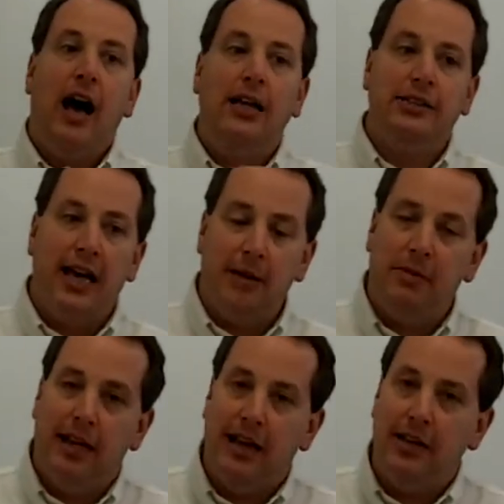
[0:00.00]
On
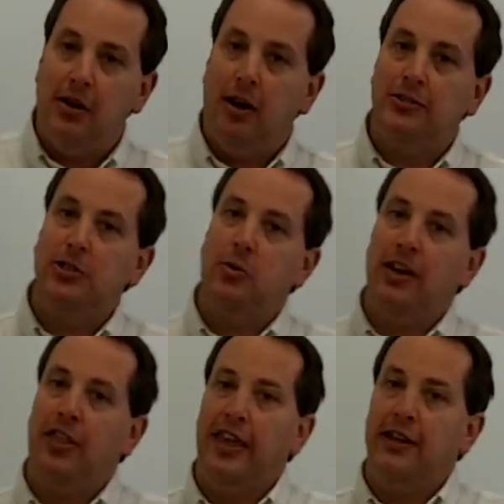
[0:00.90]
top of that, you also
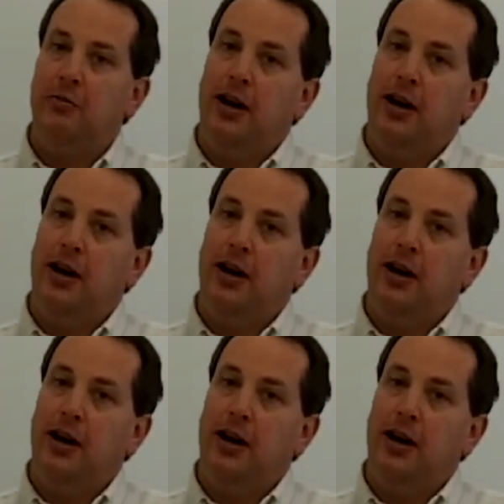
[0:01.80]
want to think,